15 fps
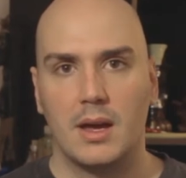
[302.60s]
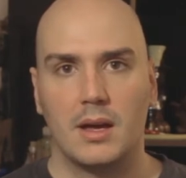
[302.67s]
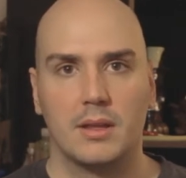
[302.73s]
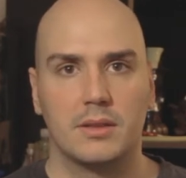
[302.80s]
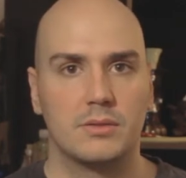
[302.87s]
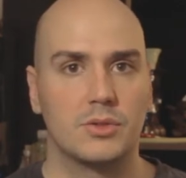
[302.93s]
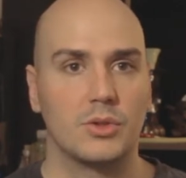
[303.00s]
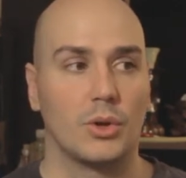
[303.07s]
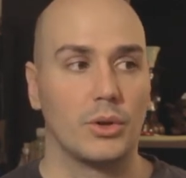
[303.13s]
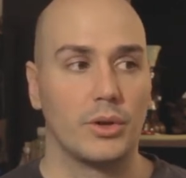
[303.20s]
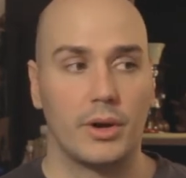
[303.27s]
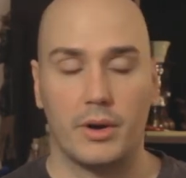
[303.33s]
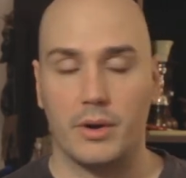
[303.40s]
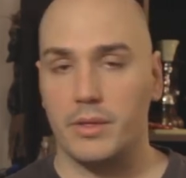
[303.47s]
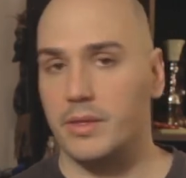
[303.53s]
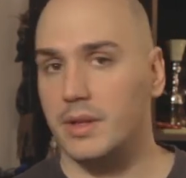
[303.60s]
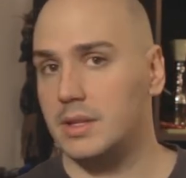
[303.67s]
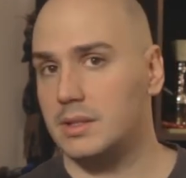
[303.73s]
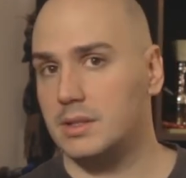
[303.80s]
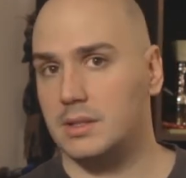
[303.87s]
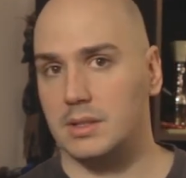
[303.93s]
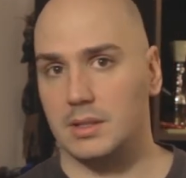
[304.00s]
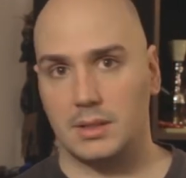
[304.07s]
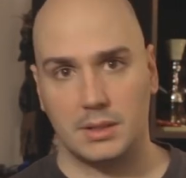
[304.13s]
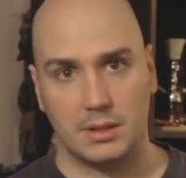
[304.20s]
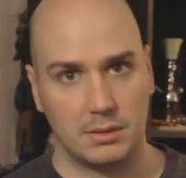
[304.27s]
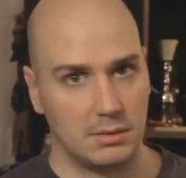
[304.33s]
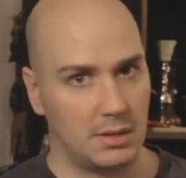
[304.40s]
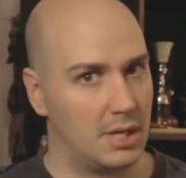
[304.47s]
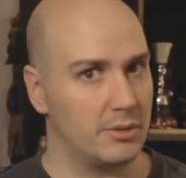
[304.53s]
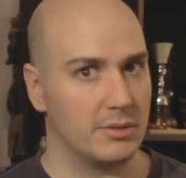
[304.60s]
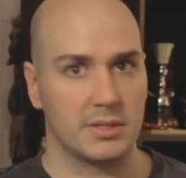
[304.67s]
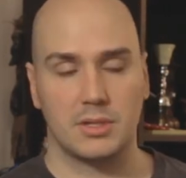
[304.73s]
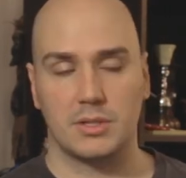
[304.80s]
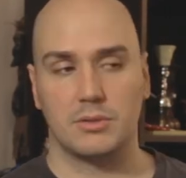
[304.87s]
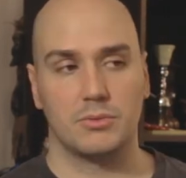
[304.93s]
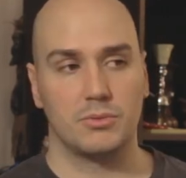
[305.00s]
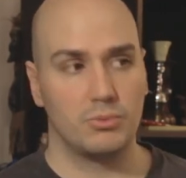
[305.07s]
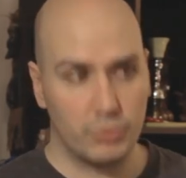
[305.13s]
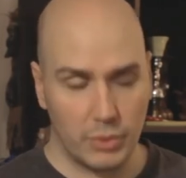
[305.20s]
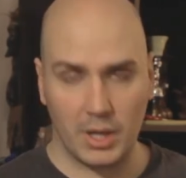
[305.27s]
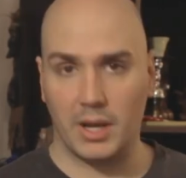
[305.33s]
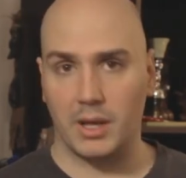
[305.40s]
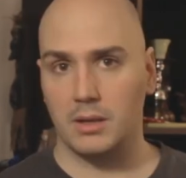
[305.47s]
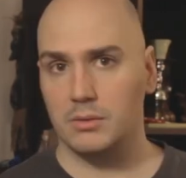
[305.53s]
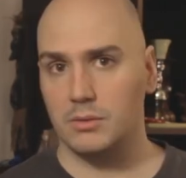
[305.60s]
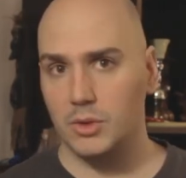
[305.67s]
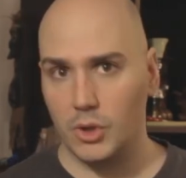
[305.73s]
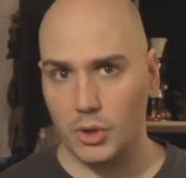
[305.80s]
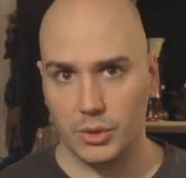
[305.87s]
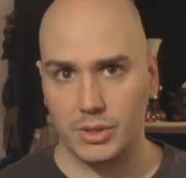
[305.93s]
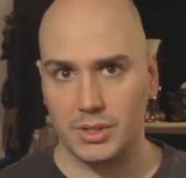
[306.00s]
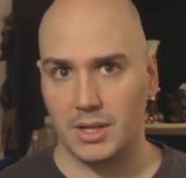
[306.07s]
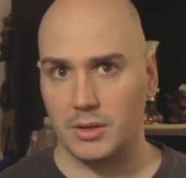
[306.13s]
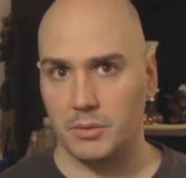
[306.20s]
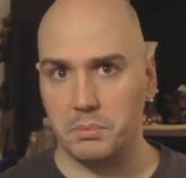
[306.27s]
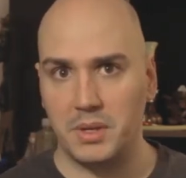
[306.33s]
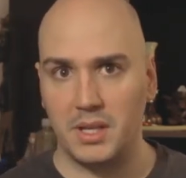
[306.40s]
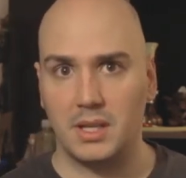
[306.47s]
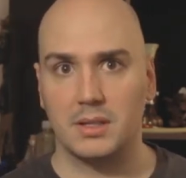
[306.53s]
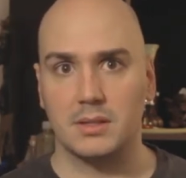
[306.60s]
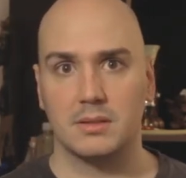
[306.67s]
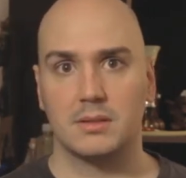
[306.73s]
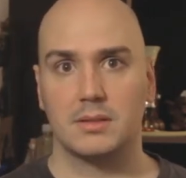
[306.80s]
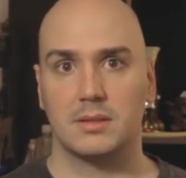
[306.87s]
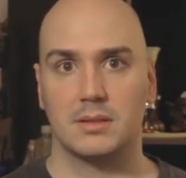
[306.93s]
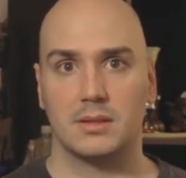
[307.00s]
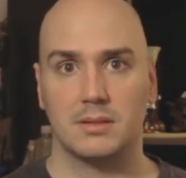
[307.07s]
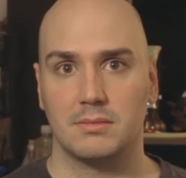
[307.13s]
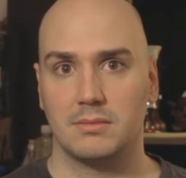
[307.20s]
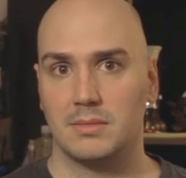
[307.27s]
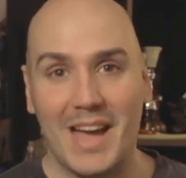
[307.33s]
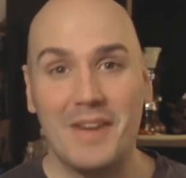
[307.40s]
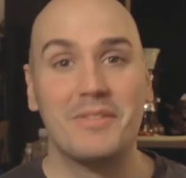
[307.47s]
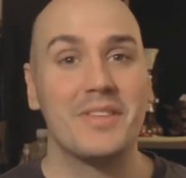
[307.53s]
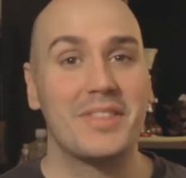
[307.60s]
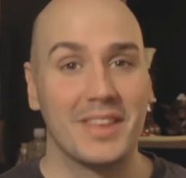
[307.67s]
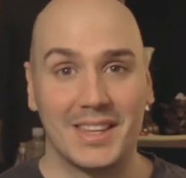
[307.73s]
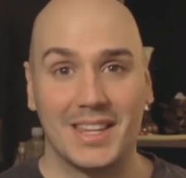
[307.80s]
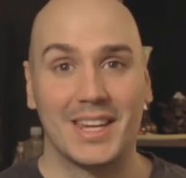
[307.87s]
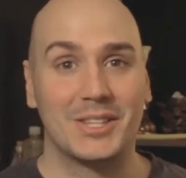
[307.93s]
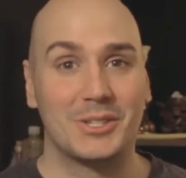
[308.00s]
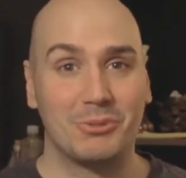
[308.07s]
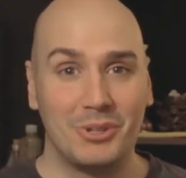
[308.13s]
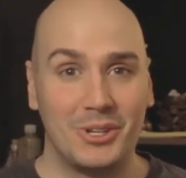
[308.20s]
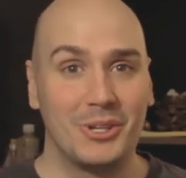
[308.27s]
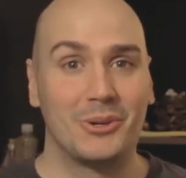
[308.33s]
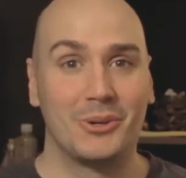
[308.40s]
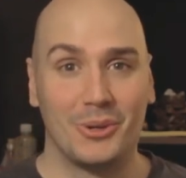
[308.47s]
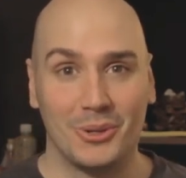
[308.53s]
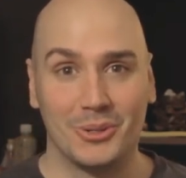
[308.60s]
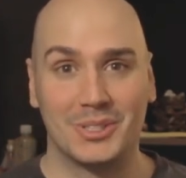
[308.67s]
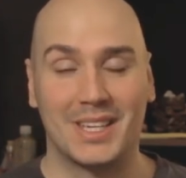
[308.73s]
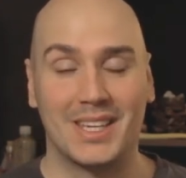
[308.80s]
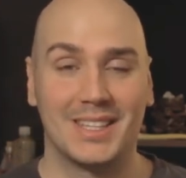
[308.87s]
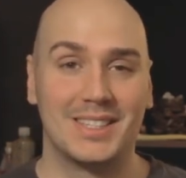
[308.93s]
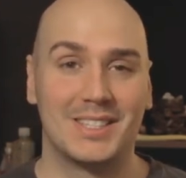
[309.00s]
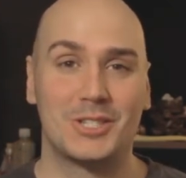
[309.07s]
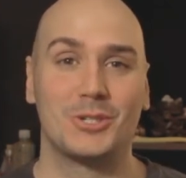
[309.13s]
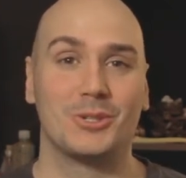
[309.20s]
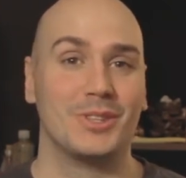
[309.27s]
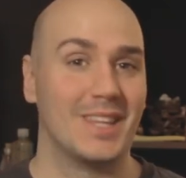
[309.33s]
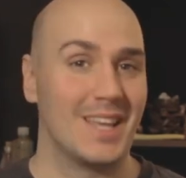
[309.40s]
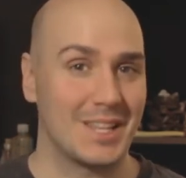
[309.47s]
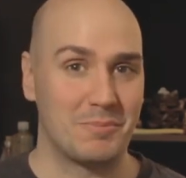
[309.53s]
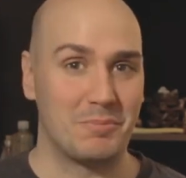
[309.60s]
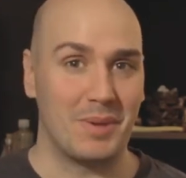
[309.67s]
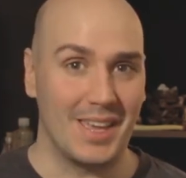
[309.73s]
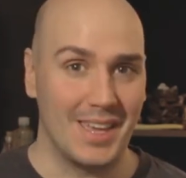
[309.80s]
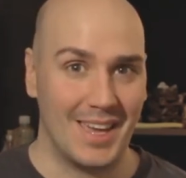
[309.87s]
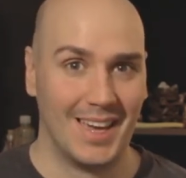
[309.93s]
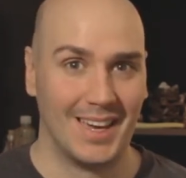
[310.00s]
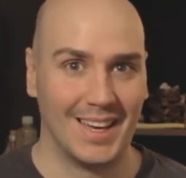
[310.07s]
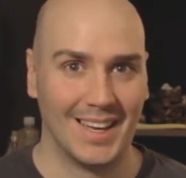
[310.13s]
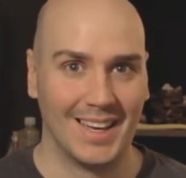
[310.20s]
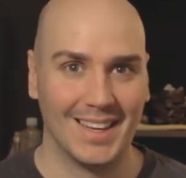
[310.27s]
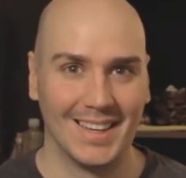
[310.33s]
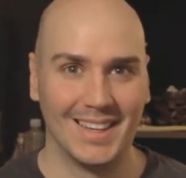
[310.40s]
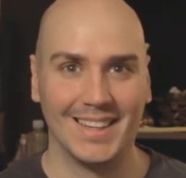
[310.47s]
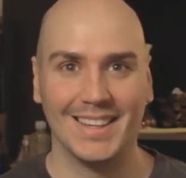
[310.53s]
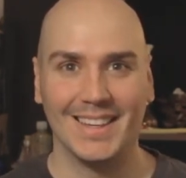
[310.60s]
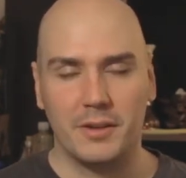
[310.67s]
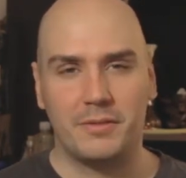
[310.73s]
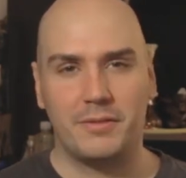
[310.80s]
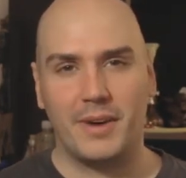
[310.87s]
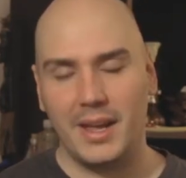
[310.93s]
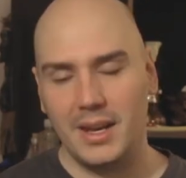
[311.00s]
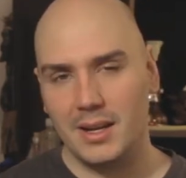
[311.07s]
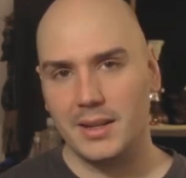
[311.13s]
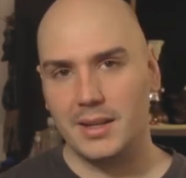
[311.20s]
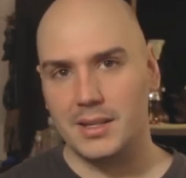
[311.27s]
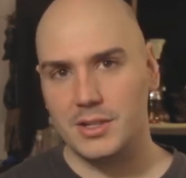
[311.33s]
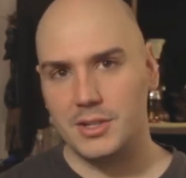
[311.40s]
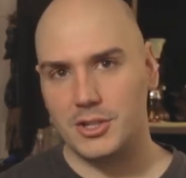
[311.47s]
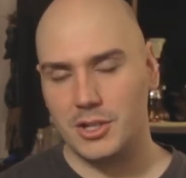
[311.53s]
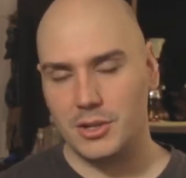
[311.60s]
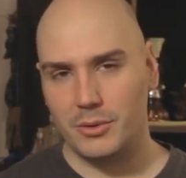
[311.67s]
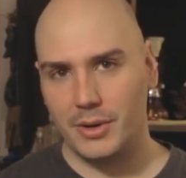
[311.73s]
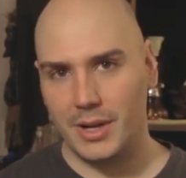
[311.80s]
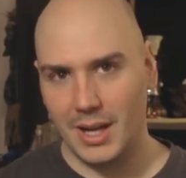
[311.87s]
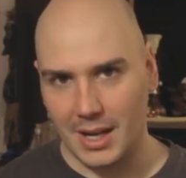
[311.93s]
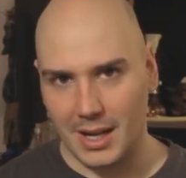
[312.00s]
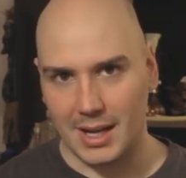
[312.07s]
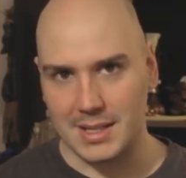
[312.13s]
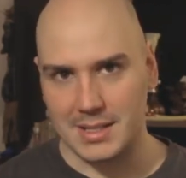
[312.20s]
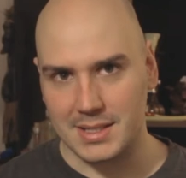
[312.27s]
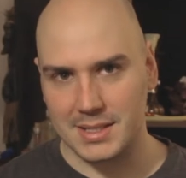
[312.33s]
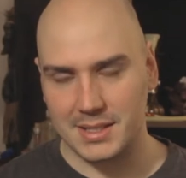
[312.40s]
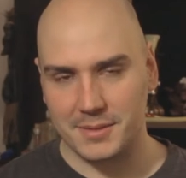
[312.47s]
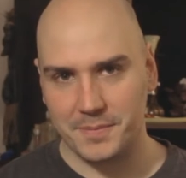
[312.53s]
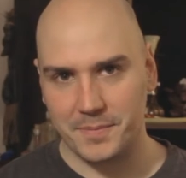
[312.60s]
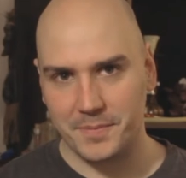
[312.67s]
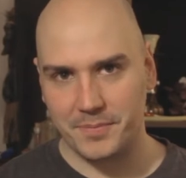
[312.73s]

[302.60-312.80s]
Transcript: uh, told her that uh, he was really good and obedient, uh, everything that a two-year-old kid should not be. And finally she realized